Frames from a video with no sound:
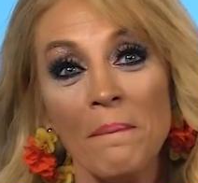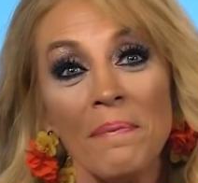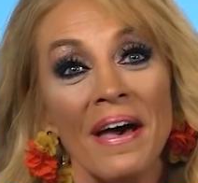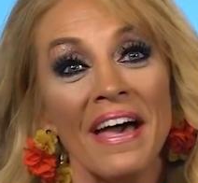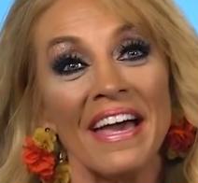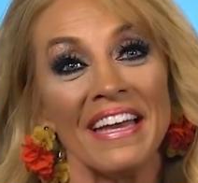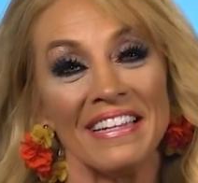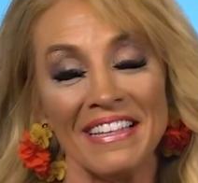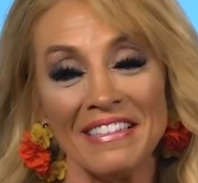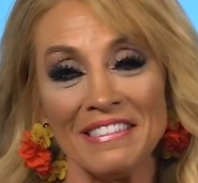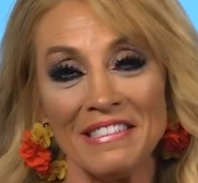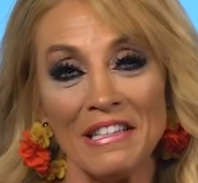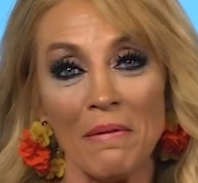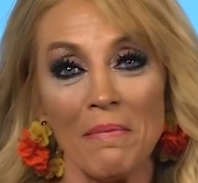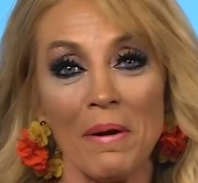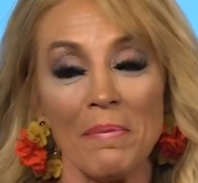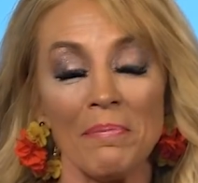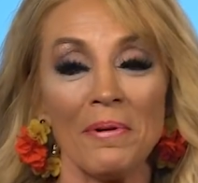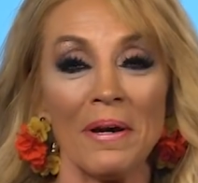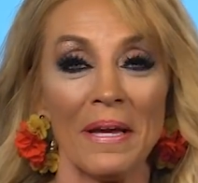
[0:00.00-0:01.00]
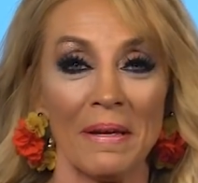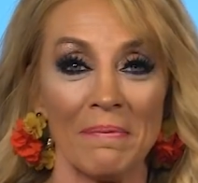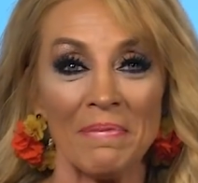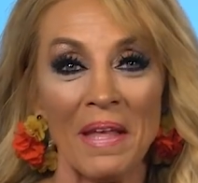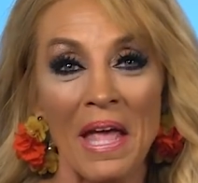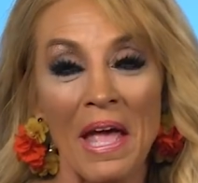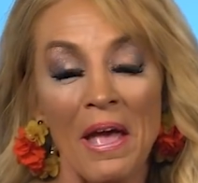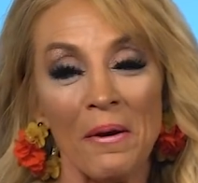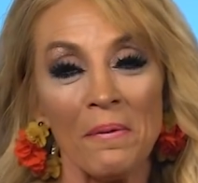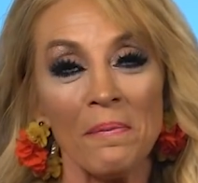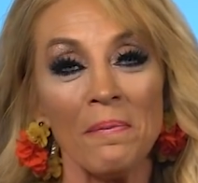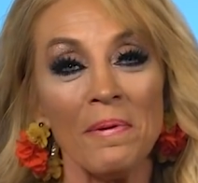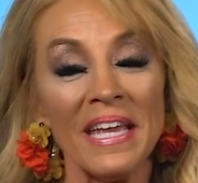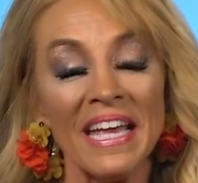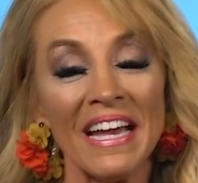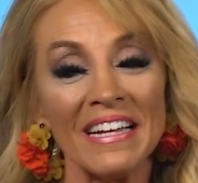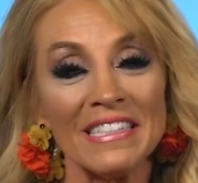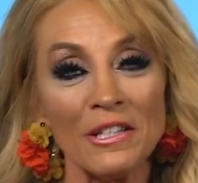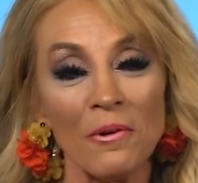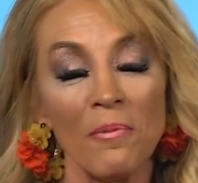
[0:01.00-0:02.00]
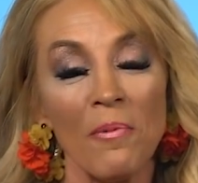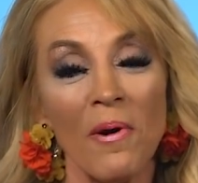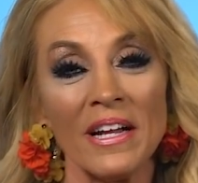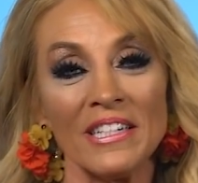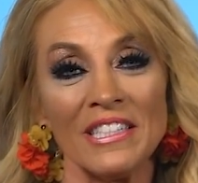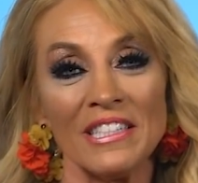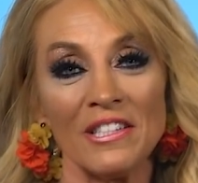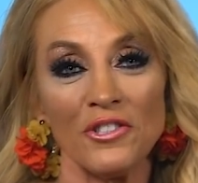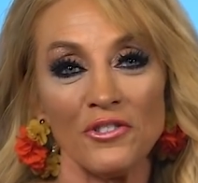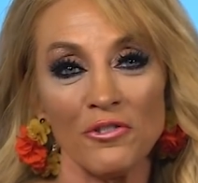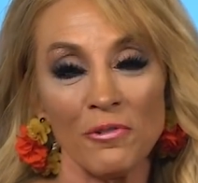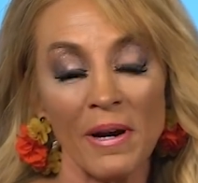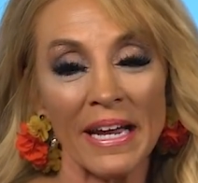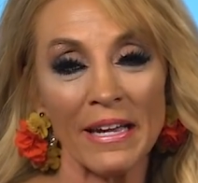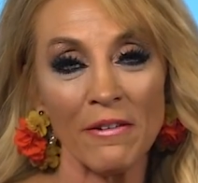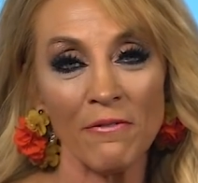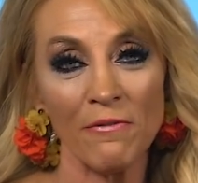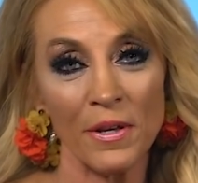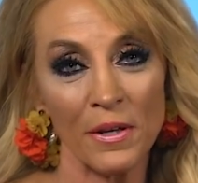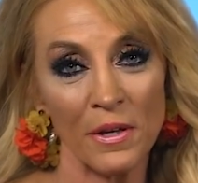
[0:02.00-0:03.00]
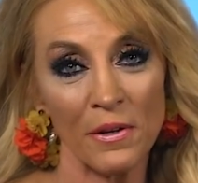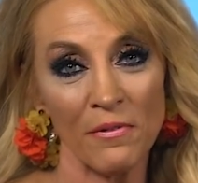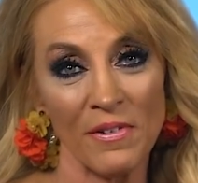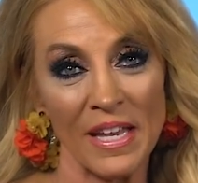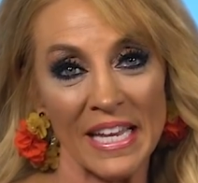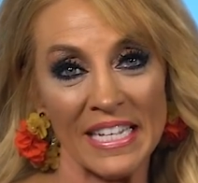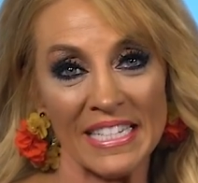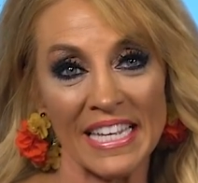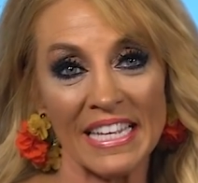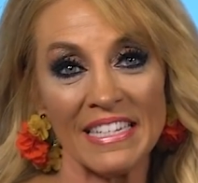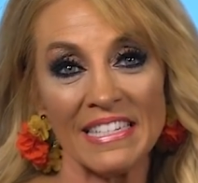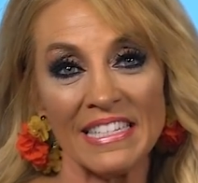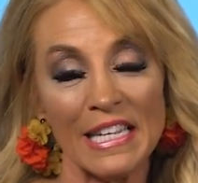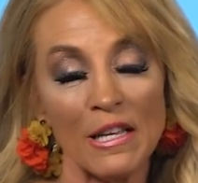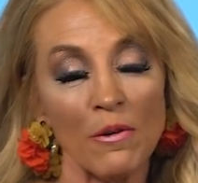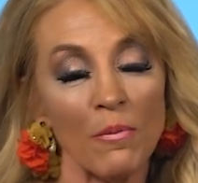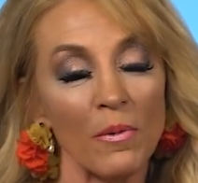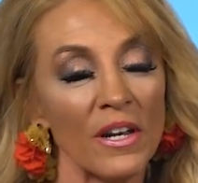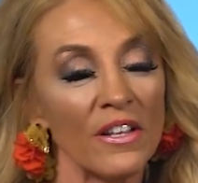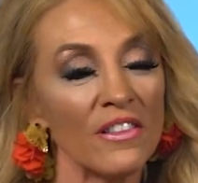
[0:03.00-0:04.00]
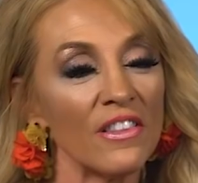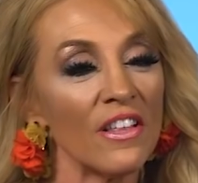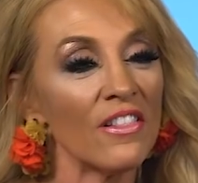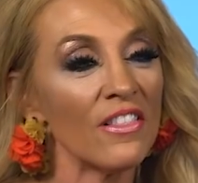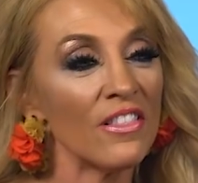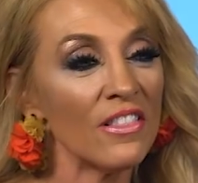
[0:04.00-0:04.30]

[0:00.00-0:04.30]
But that's not my point. We got to watch the track and field events and see one of the